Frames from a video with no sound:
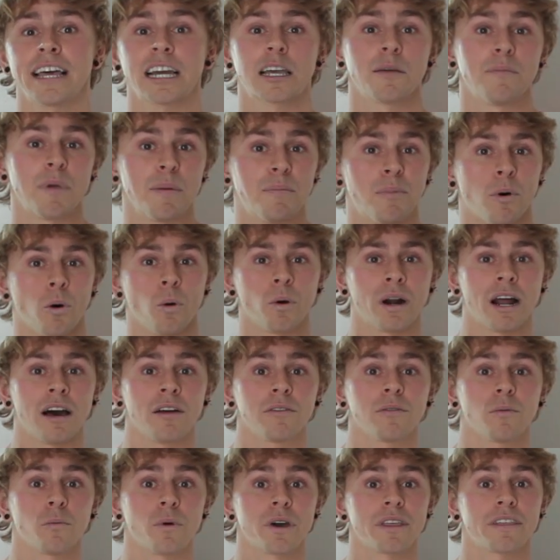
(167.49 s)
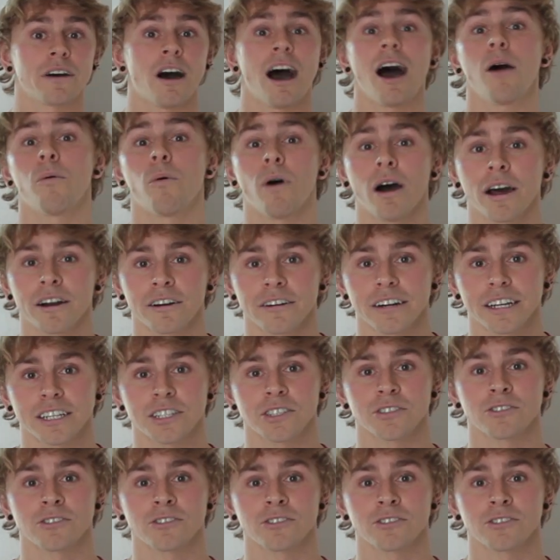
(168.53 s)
that can be pulled out with hot water